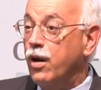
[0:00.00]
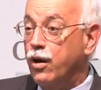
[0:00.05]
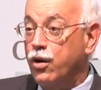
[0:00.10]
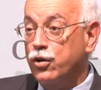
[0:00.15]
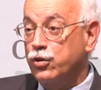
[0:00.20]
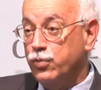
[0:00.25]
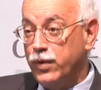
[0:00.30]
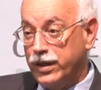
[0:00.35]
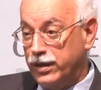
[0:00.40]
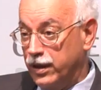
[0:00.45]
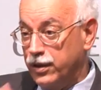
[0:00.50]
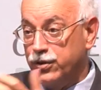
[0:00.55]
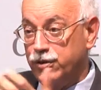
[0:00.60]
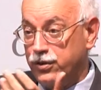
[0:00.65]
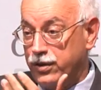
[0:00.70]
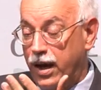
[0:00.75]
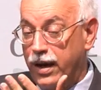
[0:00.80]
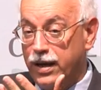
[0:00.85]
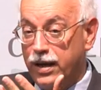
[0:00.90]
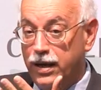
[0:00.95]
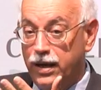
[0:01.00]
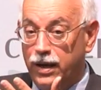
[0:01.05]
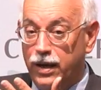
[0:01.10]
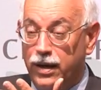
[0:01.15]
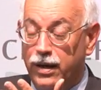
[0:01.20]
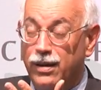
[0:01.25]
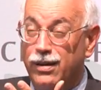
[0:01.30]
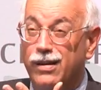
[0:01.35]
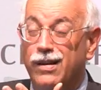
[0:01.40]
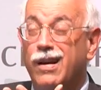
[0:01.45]
Because we did a study
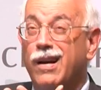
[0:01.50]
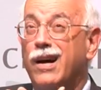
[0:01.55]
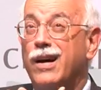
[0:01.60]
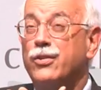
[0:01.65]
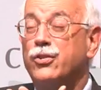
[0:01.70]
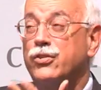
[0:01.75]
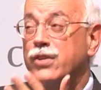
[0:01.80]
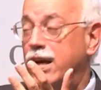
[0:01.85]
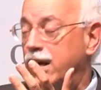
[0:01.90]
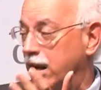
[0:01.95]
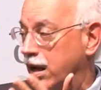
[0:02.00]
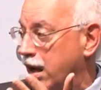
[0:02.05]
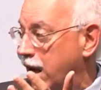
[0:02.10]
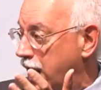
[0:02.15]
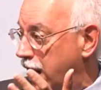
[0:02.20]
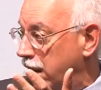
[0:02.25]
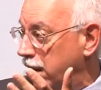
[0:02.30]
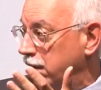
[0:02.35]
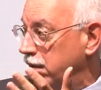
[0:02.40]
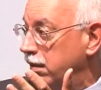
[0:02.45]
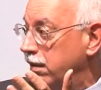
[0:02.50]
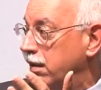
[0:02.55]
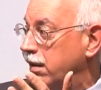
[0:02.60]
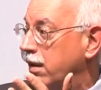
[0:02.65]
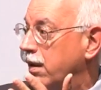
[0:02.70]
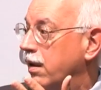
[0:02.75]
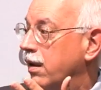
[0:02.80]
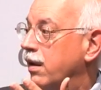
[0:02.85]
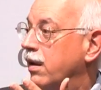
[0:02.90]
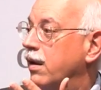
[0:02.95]
in uh, Senegal
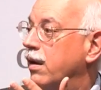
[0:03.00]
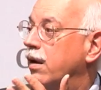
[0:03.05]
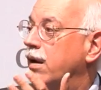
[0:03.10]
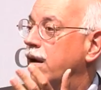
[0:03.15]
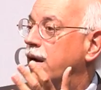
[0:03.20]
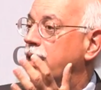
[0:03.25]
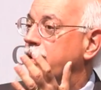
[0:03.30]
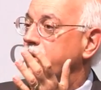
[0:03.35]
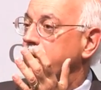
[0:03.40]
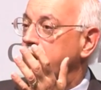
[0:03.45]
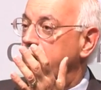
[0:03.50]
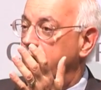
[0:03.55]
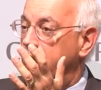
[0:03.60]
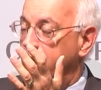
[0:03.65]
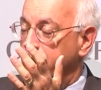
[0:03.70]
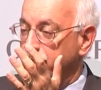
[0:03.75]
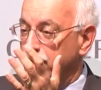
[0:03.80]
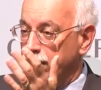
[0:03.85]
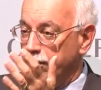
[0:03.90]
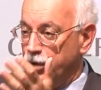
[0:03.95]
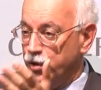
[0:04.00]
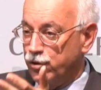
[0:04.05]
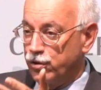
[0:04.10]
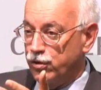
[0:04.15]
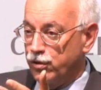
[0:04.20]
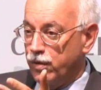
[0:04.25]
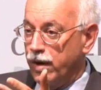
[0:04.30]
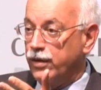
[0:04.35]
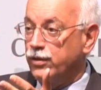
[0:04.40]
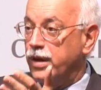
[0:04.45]
uh, the AID
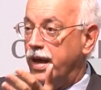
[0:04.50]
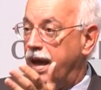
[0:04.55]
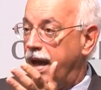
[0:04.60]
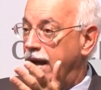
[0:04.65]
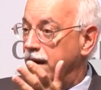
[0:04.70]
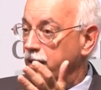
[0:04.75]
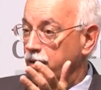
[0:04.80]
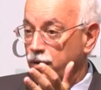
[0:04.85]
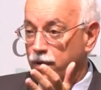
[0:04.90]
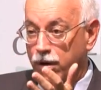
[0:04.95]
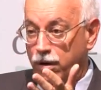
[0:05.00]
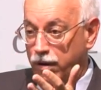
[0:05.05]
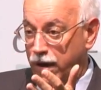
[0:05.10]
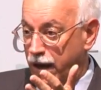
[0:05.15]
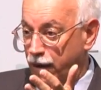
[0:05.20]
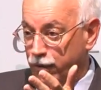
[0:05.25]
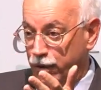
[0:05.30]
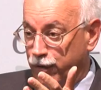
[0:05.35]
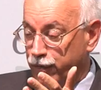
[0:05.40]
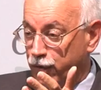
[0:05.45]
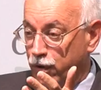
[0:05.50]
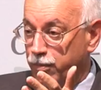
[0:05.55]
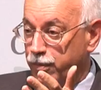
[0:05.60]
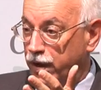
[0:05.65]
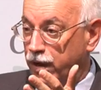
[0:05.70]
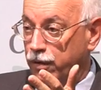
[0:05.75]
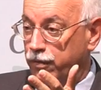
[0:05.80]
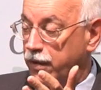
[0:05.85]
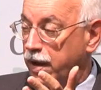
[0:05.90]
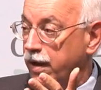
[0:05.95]
mission director had an accounting firm,
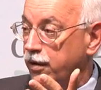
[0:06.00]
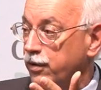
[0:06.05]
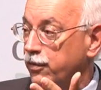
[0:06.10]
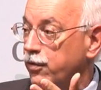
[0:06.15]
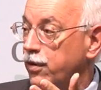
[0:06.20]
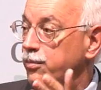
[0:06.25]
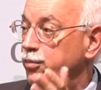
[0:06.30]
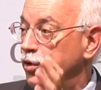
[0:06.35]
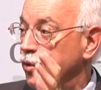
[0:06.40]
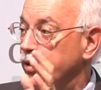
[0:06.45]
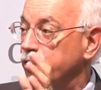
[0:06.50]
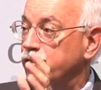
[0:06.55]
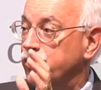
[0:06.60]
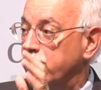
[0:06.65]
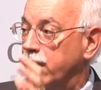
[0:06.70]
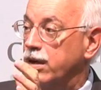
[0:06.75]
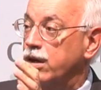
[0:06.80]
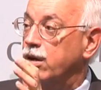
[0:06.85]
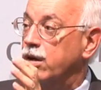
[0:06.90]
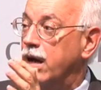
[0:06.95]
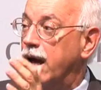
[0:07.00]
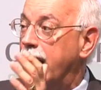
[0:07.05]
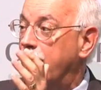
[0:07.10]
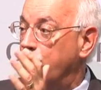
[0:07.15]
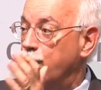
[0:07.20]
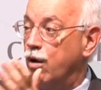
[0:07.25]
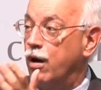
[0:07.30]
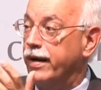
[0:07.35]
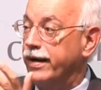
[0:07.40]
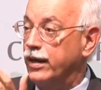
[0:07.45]
big accounting firm, do a study on
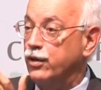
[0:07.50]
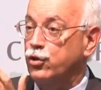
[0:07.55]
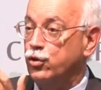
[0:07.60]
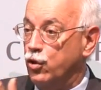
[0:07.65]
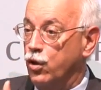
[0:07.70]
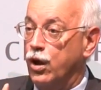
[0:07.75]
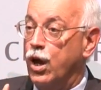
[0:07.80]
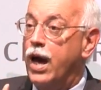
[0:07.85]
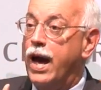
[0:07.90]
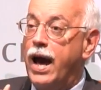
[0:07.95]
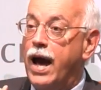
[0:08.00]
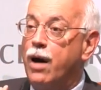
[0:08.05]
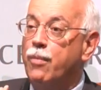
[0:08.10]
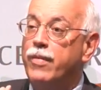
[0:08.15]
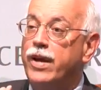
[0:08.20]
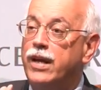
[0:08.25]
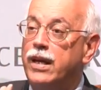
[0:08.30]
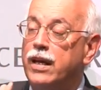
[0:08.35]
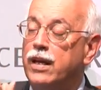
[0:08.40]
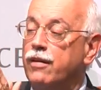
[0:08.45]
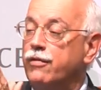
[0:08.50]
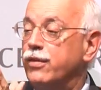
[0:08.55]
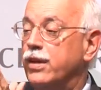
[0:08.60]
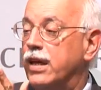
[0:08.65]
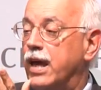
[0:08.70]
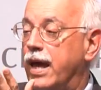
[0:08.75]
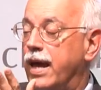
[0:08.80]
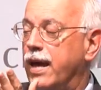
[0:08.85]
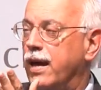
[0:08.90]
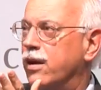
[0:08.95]
how long it took, how many of
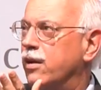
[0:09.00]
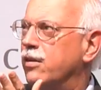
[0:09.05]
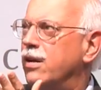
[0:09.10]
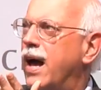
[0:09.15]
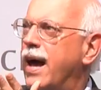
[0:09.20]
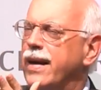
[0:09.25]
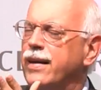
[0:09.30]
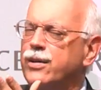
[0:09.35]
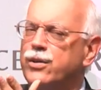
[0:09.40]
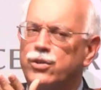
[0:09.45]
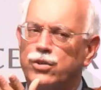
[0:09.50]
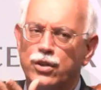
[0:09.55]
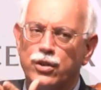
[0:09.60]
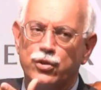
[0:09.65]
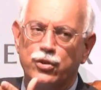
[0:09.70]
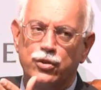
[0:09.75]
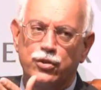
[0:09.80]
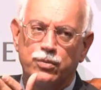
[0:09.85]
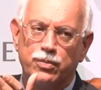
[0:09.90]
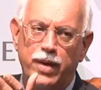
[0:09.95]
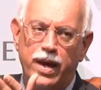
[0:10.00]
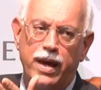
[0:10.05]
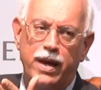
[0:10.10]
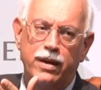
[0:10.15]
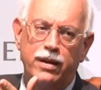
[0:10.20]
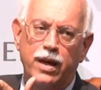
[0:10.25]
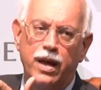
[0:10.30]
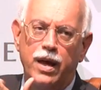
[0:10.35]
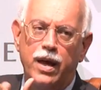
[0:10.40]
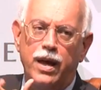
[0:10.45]
the eight, nine decisions
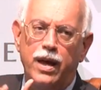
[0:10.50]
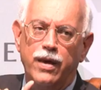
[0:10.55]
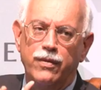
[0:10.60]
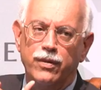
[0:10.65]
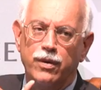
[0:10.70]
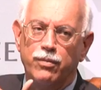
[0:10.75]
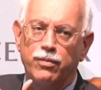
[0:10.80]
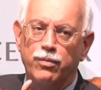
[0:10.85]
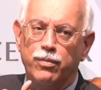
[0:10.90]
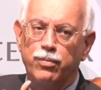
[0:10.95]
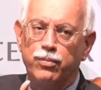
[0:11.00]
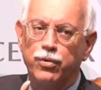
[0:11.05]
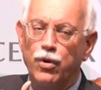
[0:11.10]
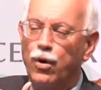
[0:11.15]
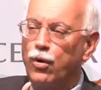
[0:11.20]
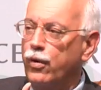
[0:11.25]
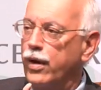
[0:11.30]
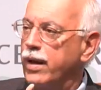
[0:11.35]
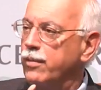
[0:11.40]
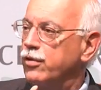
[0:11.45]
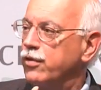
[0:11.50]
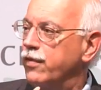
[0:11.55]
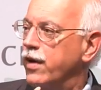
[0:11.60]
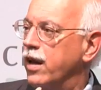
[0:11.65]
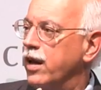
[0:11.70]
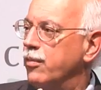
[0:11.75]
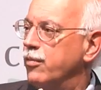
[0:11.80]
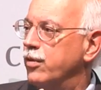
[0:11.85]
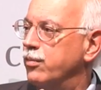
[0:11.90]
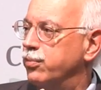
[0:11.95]
made in the program
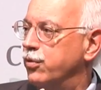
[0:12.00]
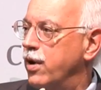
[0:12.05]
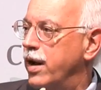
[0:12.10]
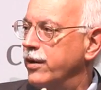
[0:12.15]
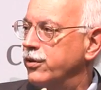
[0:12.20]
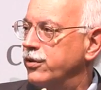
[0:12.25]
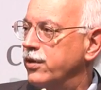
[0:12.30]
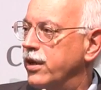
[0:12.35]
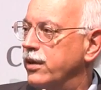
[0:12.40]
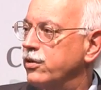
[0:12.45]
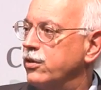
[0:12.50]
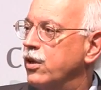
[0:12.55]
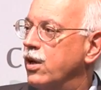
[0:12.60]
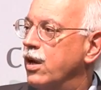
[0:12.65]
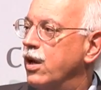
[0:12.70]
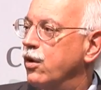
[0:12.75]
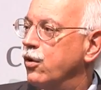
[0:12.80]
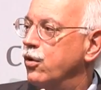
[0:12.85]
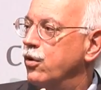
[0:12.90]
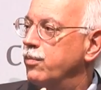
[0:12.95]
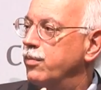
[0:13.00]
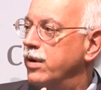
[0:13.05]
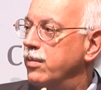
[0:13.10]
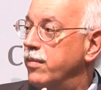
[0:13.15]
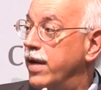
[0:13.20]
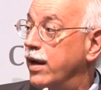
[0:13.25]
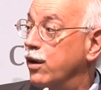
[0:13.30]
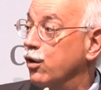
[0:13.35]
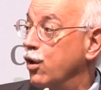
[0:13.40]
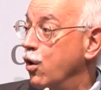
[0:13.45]
development process could be
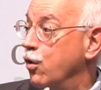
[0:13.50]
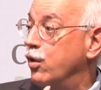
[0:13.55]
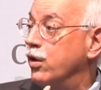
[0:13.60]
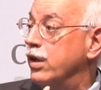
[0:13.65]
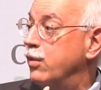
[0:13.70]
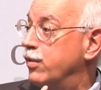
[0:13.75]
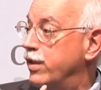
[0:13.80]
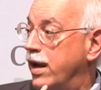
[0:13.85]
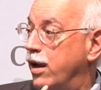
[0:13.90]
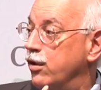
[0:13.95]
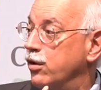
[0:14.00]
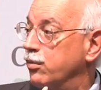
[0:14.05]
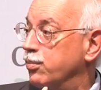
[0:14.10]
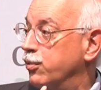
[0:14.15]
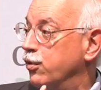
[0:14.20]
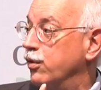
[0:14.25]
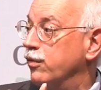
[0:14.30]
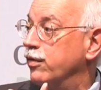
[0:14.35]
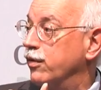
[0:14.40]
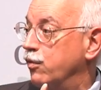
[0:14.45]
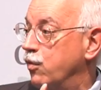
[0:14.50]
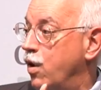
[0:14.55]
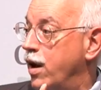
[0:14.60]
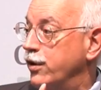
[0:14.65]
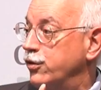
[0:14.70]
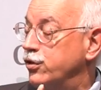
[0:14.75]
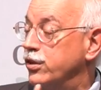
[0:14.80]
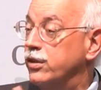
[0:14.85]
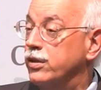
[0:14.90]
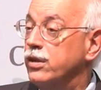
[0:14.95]
made locally without approval of
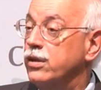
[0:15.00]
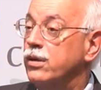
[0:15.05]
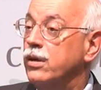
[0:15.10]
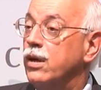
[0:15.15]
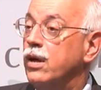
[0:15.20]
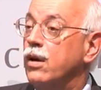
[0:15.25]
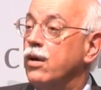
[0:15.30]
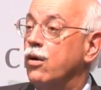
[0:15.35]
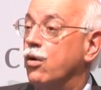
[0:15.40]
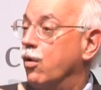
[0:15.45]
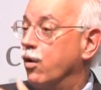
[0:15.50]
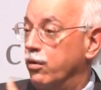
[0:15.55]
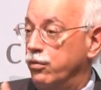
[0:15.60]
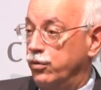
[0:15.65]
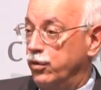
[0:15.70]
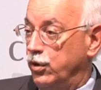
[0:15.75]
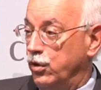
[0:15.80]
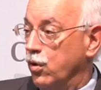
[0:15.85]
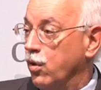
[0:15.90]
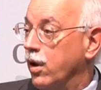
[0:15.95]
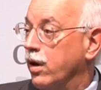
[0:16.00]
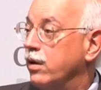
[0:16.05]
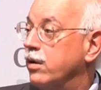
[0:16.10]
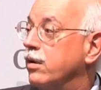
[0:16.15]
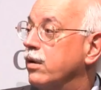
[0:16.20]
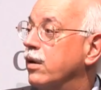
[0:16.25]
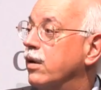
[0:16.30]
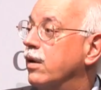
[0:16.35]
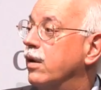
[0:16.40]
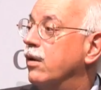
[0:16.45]
Washington or New
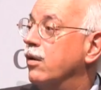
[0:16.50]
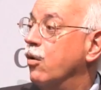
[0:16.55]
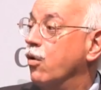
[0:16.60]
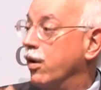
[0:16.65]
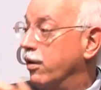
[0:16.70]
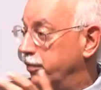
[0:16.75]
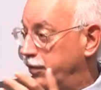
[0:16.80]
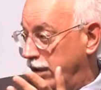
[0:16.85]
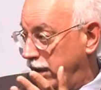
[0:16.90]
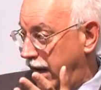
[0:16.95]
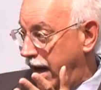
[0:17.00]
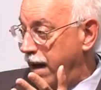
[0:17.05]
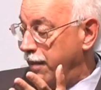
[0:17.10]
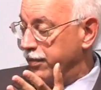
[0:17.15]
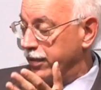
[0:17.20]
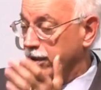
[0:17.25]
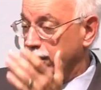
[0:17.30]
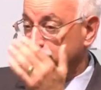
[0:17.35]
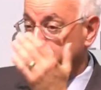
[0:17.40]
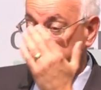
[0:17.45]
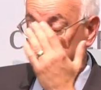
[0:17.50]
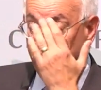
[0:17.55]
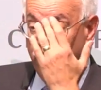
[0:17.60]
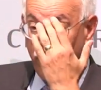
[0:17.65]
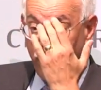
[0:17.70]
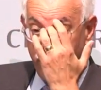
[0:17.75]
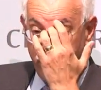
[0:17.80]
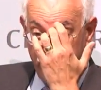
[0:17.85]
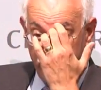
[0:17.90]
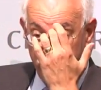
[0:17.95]
York or the capitals.
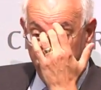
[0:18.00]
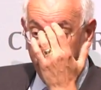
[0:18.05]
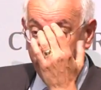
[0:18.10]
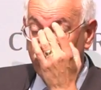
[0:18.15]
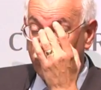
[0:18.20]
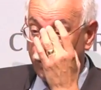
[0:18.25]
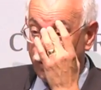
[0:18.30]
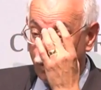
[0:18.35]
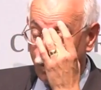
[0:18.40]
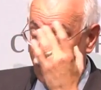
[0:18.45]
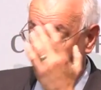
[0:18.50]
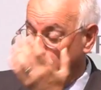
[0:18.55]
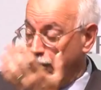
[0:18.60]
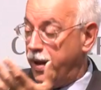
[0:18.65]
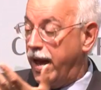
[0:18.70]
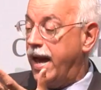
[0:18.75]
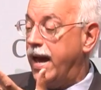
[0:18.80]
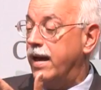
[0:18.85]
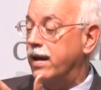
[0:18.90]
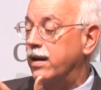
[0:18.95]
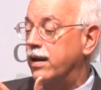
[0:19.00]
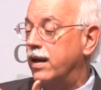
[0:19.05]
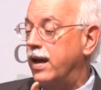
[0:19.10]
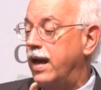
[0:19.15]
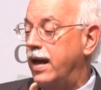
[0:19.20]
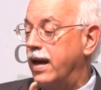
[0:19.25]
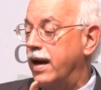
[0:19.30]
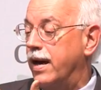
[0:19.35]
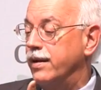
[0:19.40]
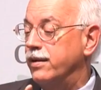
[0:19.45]
And they looked at the World
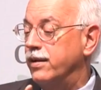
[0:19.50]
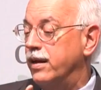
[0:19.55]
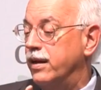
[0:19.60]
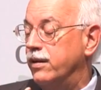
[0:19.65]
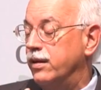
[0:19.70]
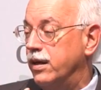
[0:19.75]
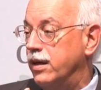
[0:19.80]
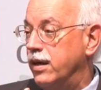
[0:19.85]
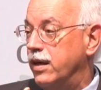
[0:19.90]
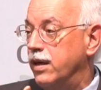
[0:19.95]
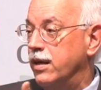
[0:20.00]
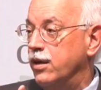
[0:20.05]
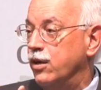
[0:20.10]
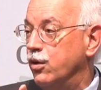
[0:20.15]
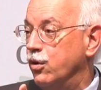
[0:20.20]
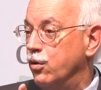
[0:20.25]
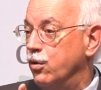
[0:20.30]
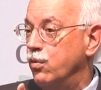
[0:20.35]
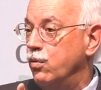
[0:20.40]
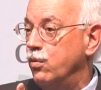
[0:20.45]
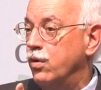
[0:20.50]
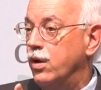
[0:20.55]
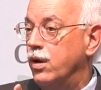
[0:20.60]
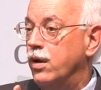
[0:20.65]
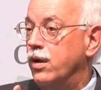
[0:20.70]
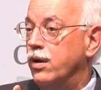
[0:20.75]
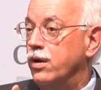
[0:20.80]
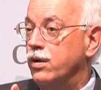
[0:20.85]
Bank, AID, the EU,